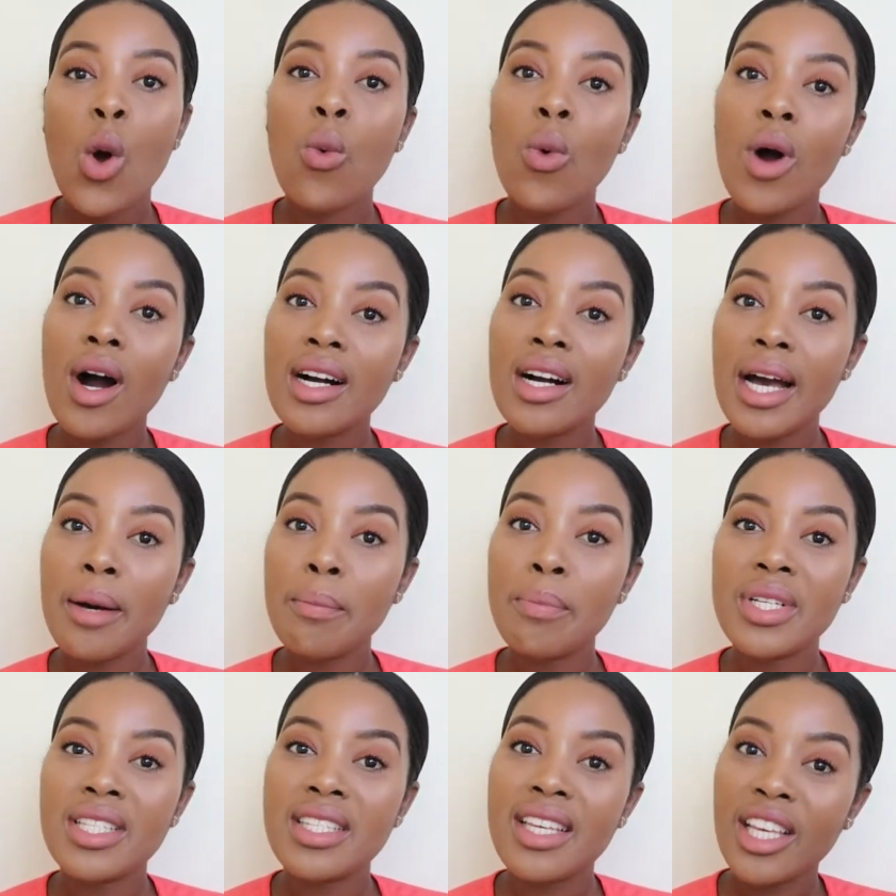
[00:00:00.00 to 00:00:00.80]

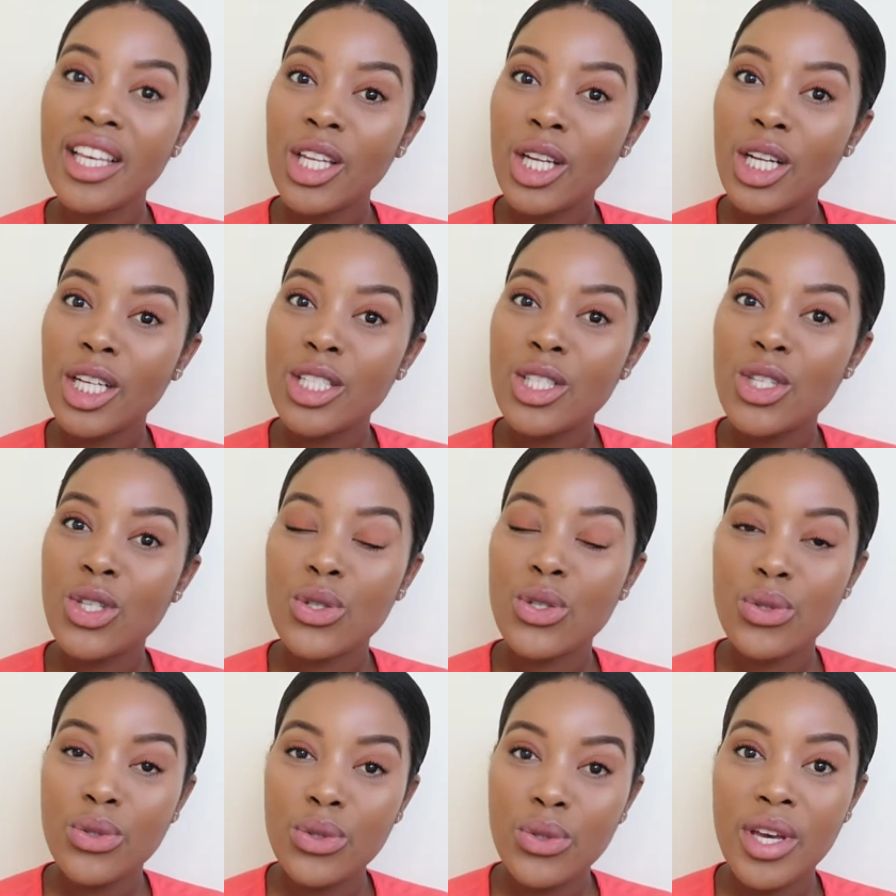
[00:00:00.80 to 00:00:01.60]
Welcome particularly to
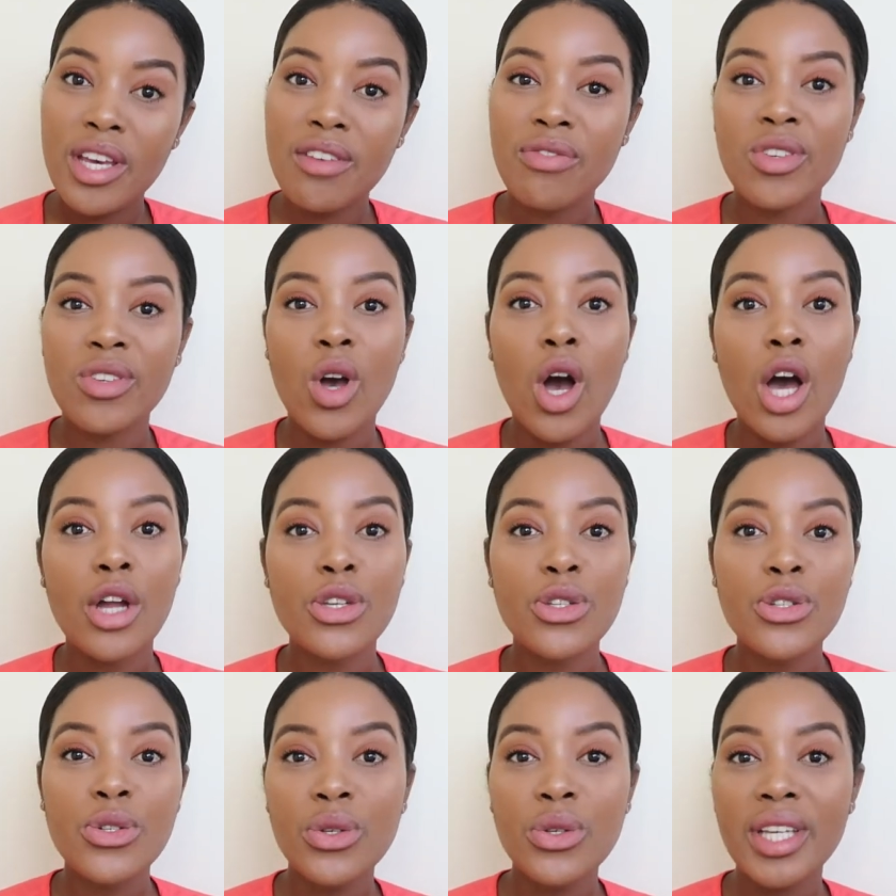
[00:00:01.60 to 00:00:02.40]
you if you are
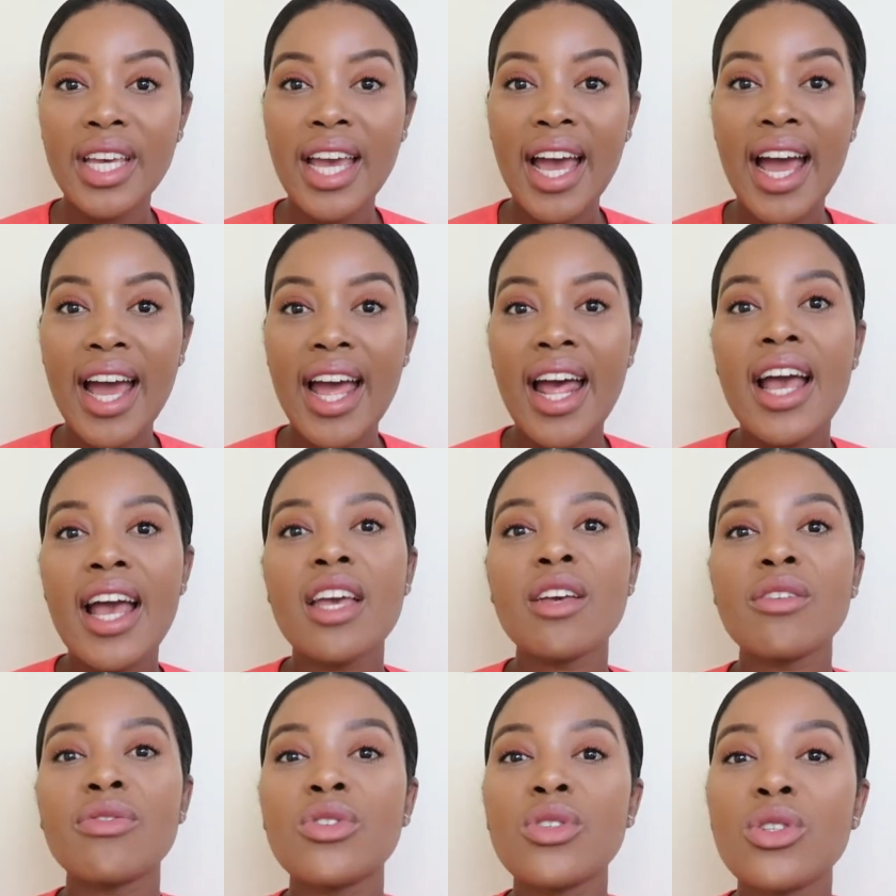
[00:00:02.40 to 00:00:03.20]
new here.
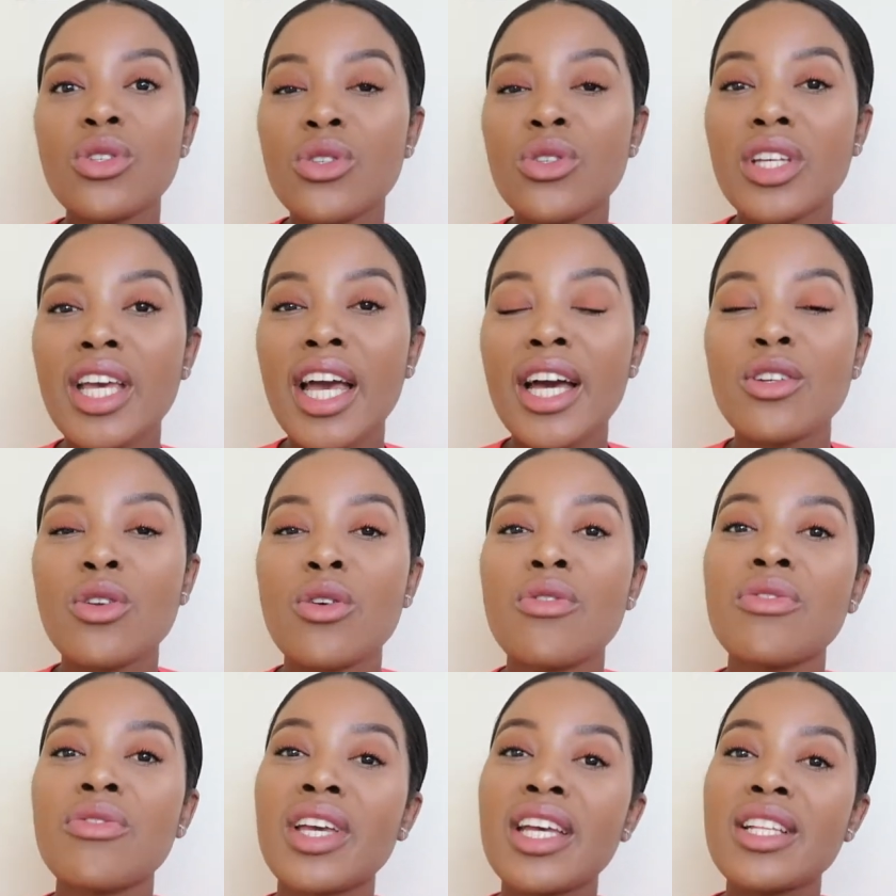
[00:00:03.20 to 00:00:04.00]
If you're new here,
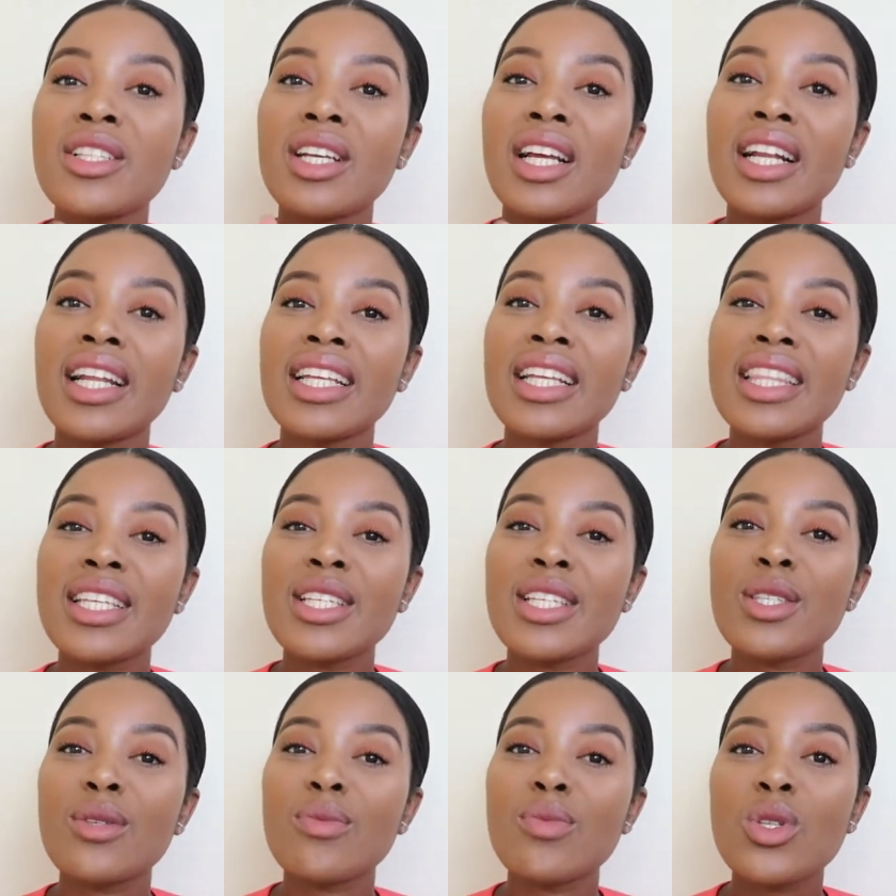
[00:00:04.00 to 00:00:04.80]
don't forget to click
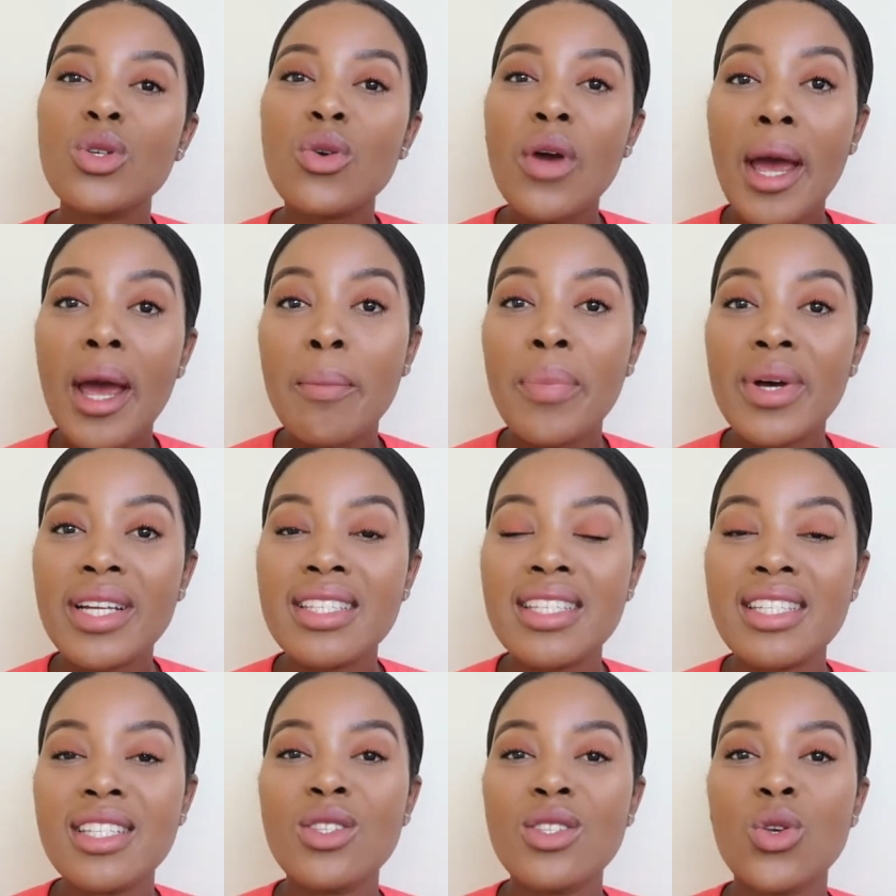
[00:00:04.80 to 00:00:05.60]
the subscribe
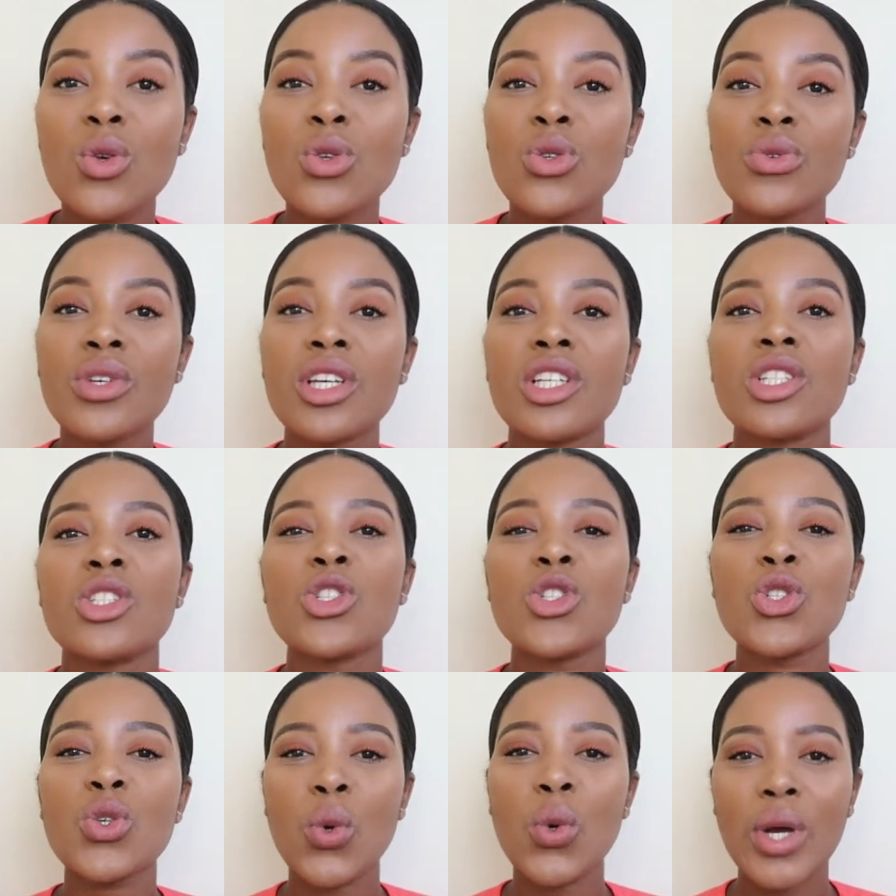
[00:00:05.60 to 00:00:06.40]
button so you
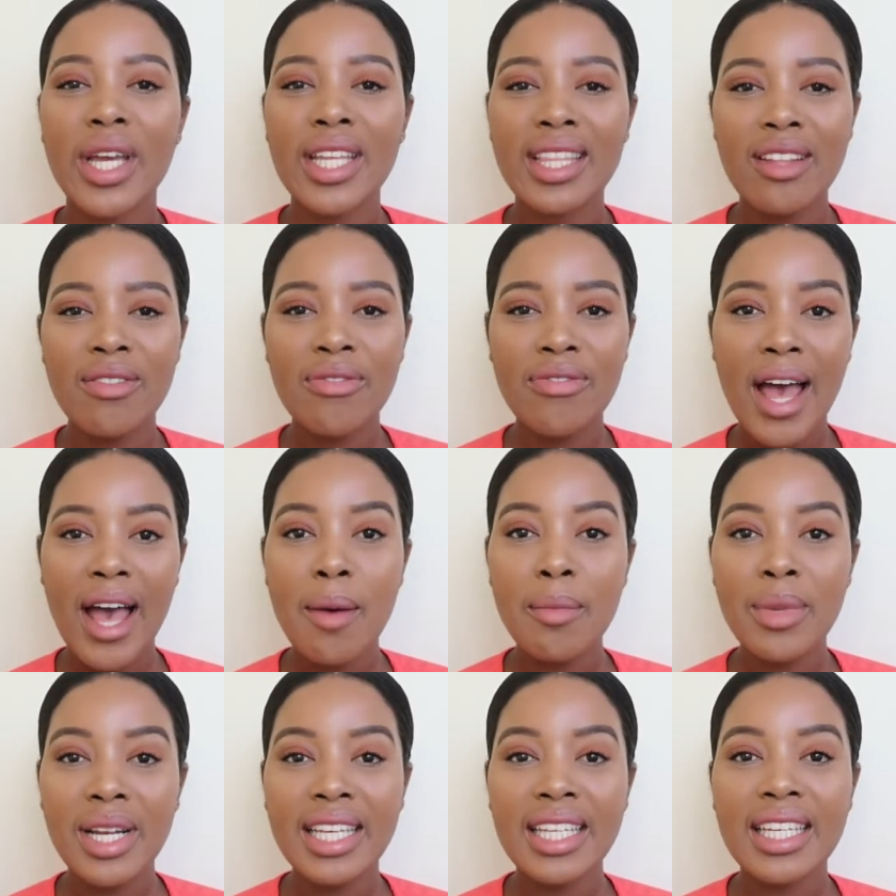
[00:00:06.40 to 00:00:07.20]
can join the
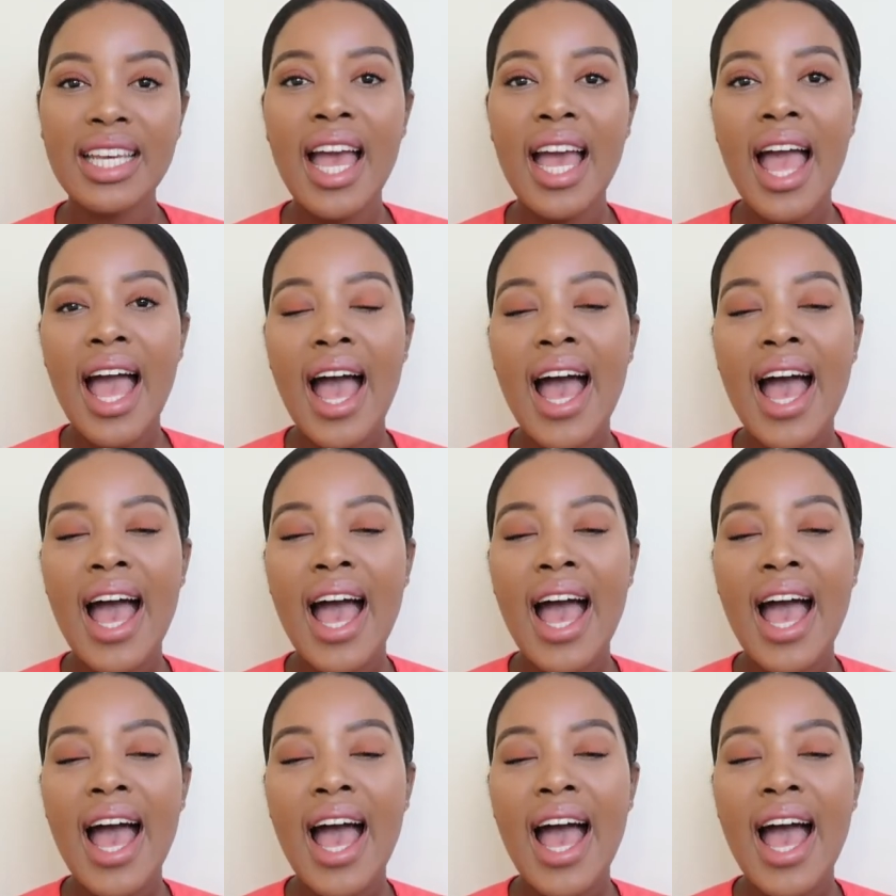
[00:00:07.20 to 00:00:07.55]
family.